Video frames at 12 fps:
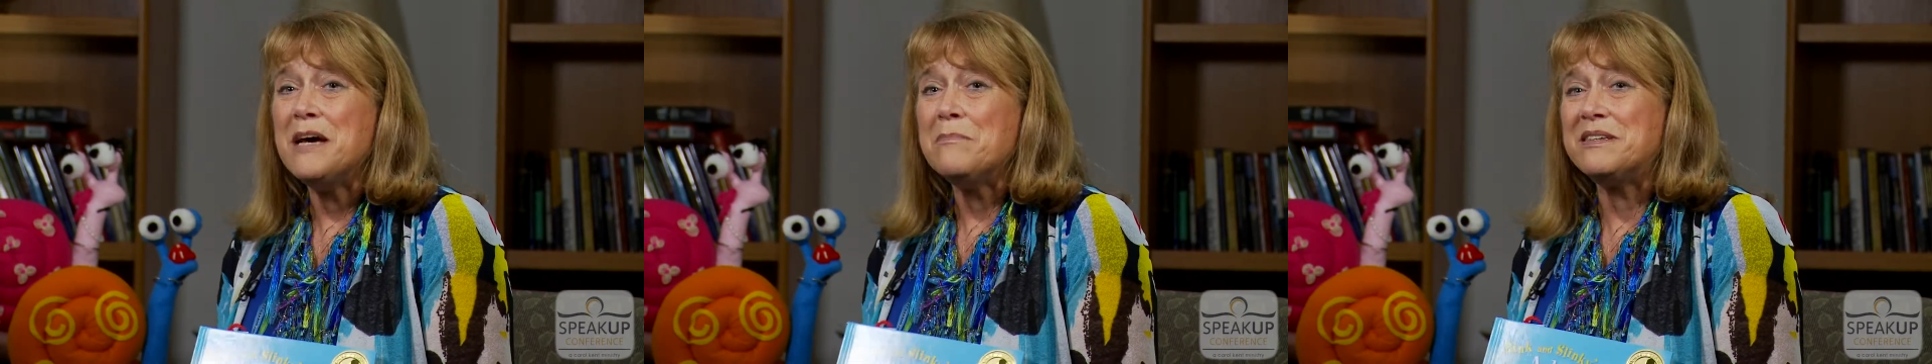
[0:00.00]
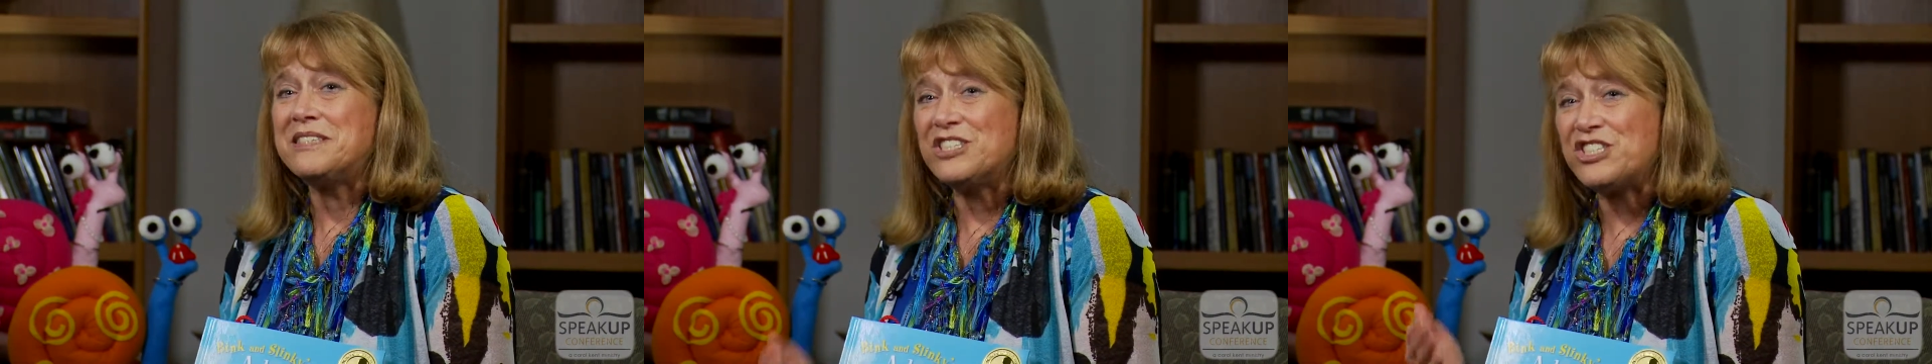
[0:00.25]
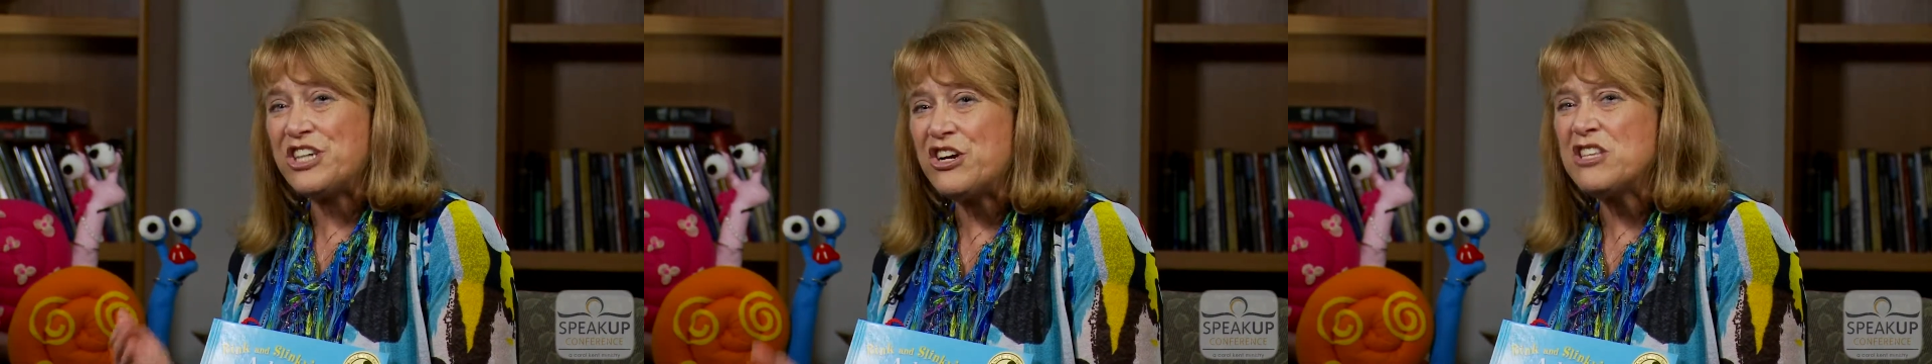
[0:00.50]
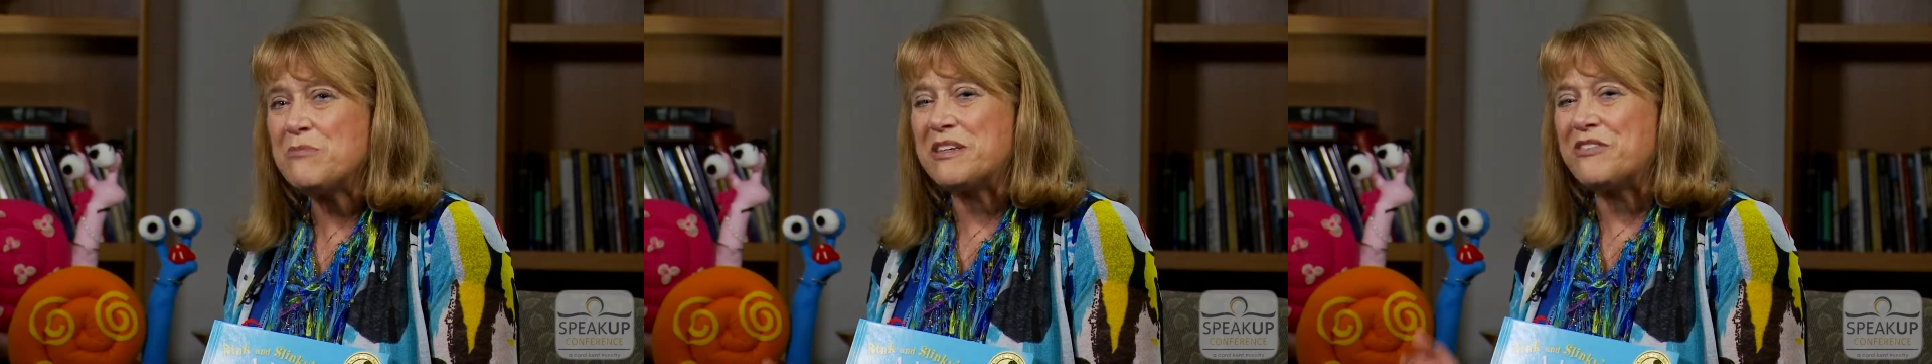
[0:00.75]
but to
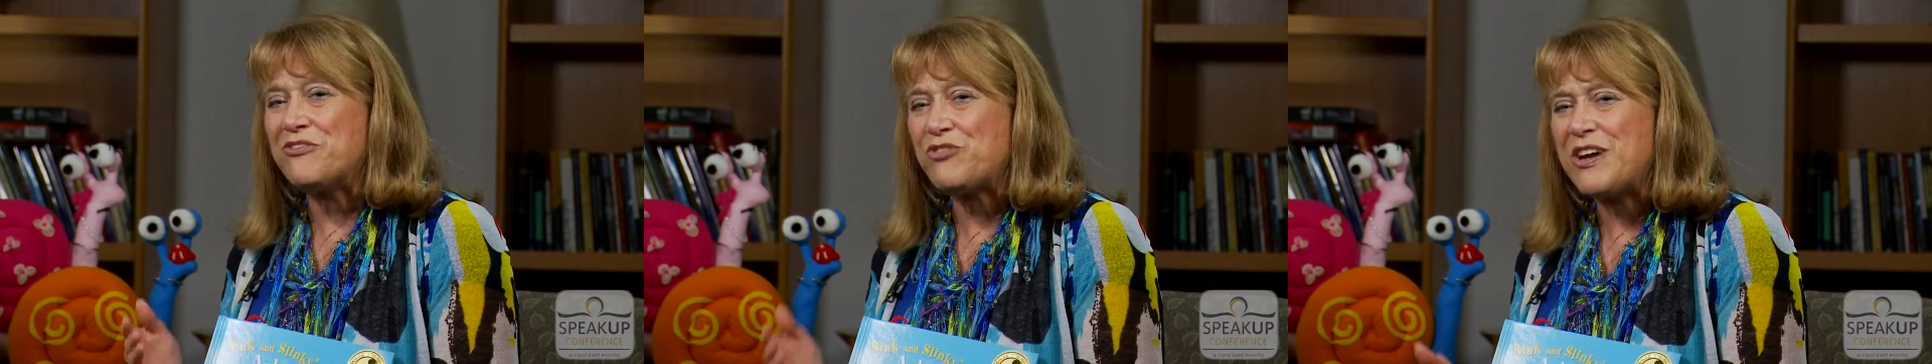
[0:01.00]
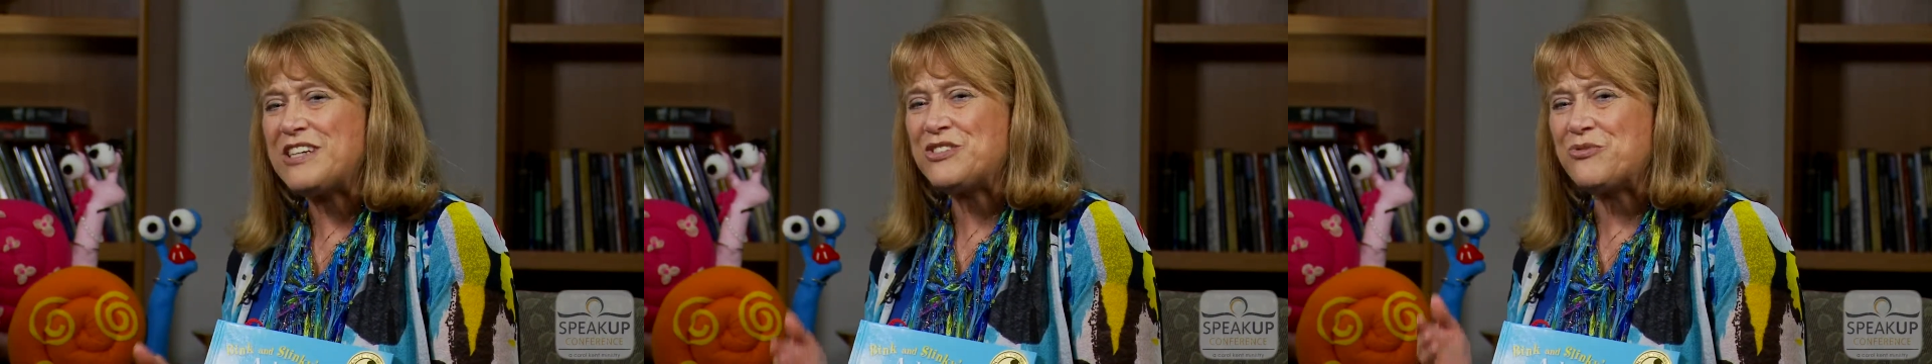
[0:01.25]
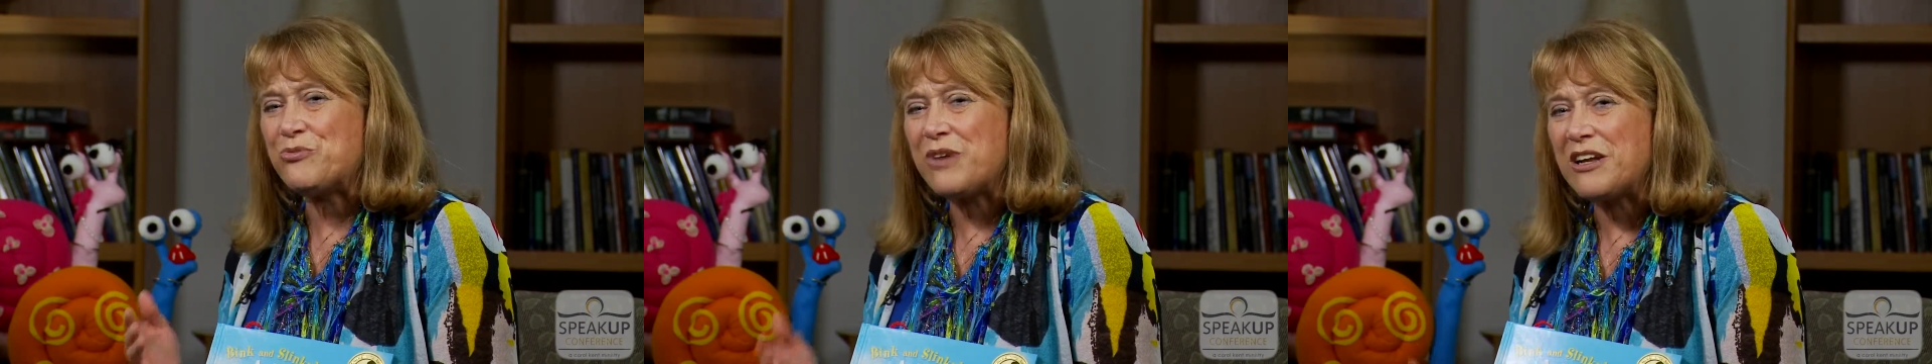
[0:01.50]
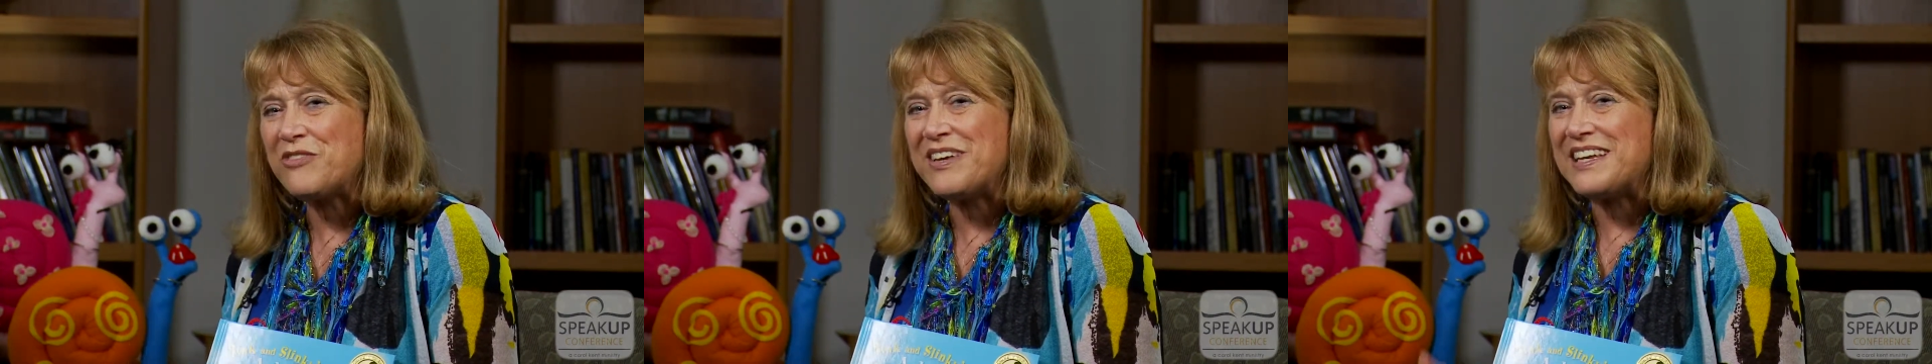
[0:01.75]
share them in a fresh,
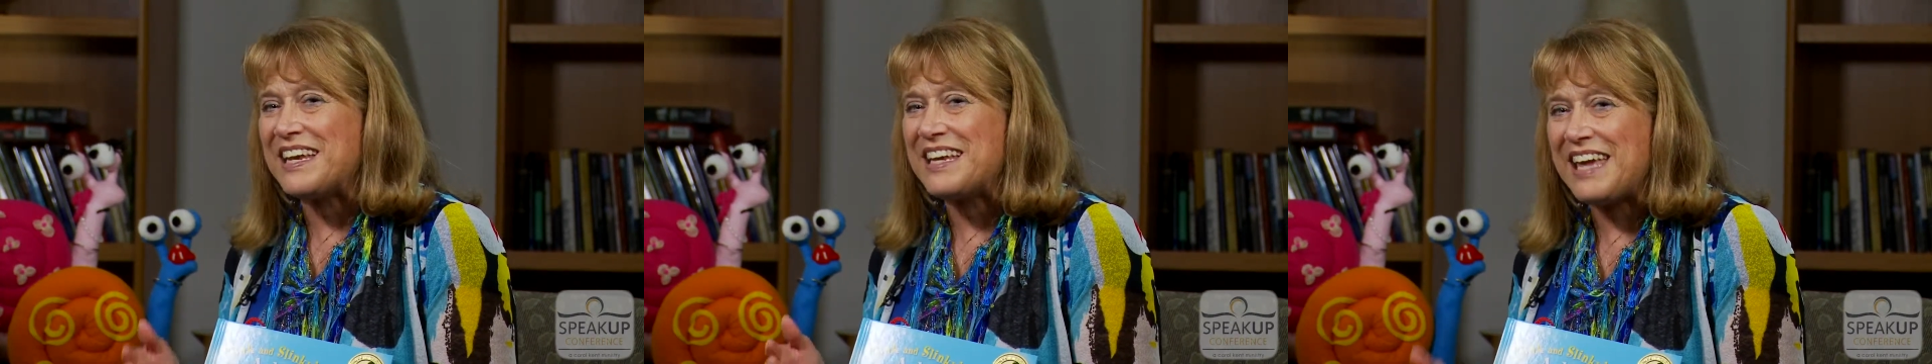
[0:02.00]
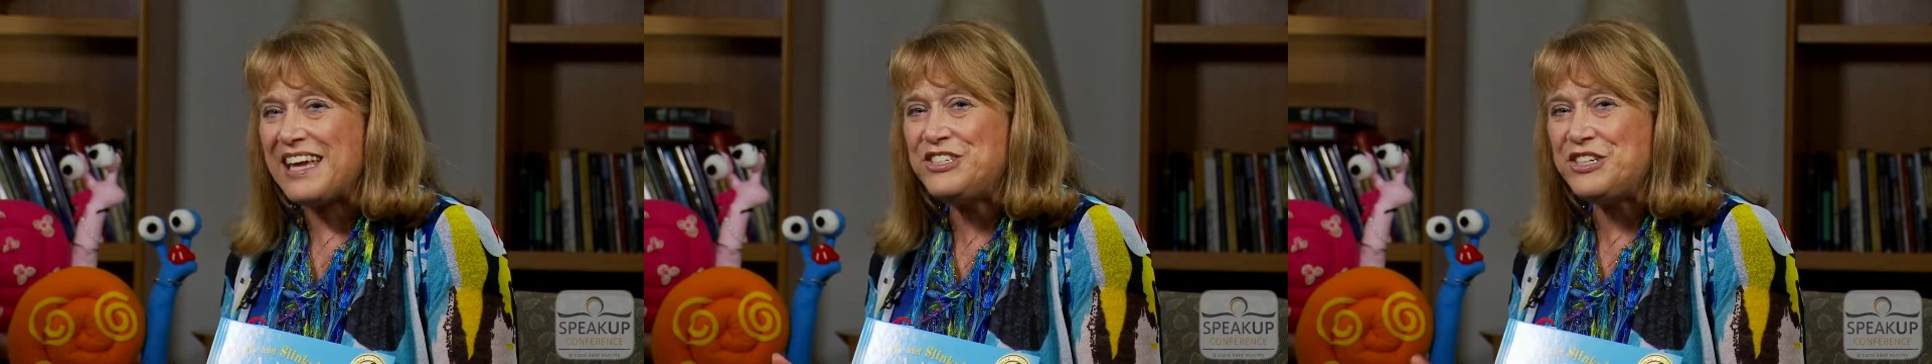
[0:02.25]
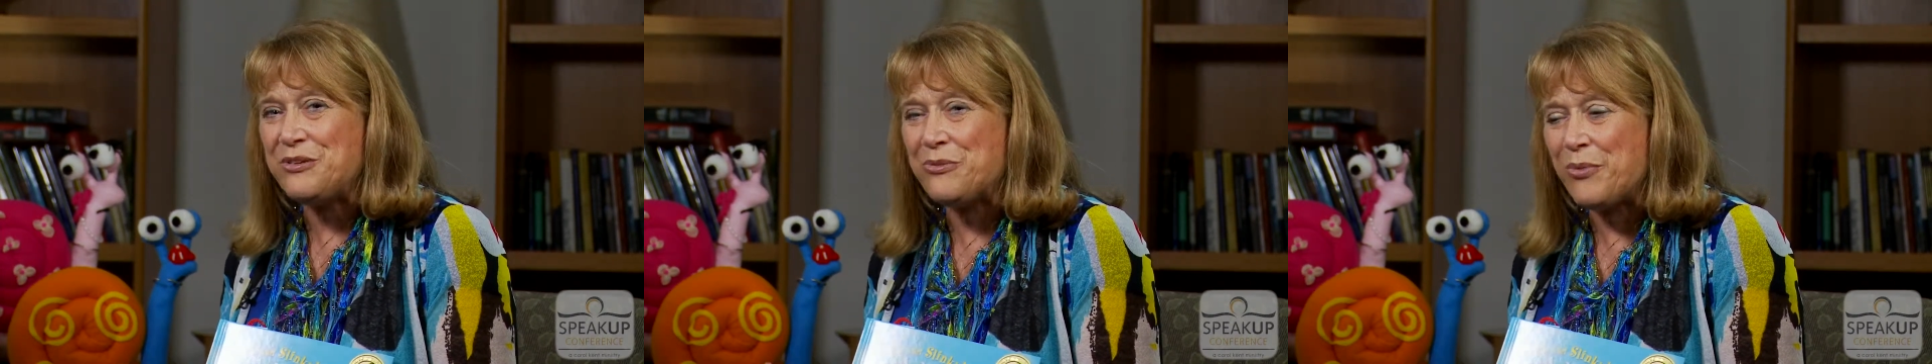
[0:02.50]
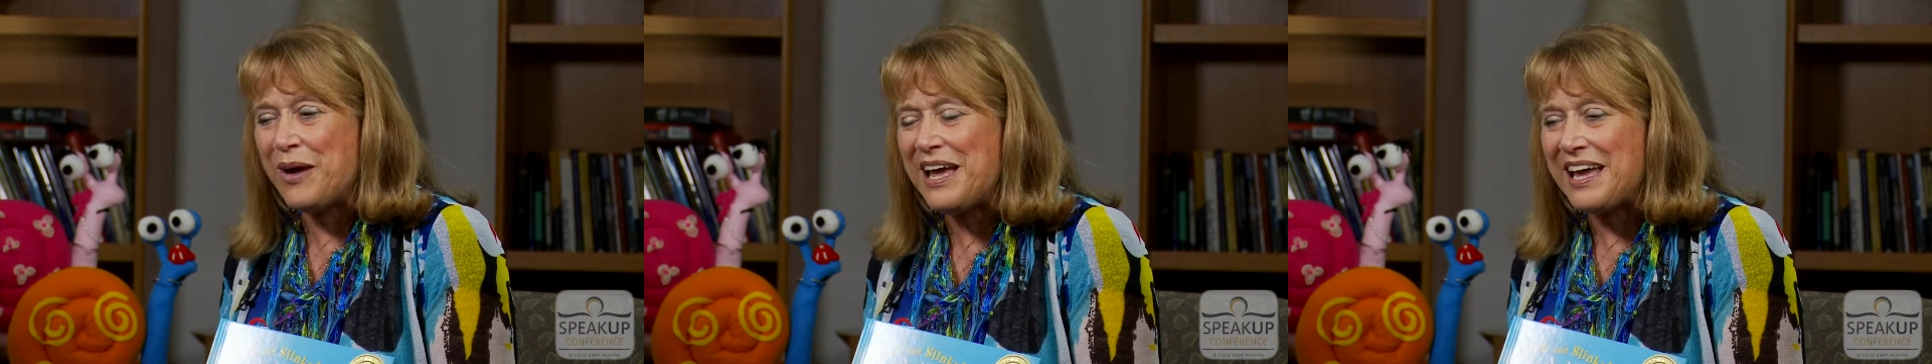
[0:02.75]
relevant, engaging
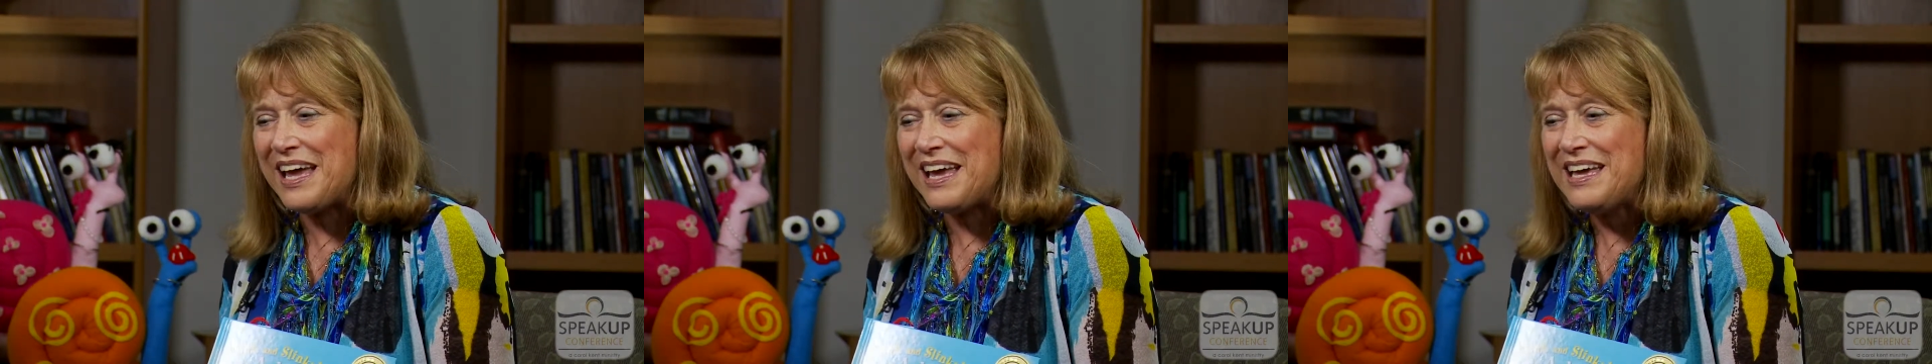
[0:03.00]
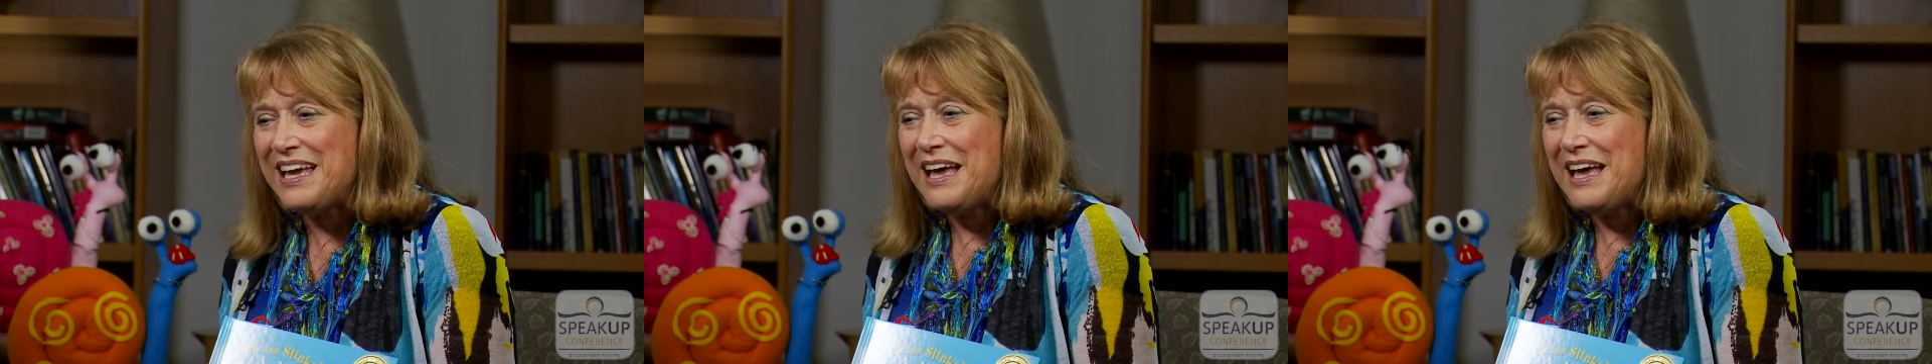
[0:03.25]
way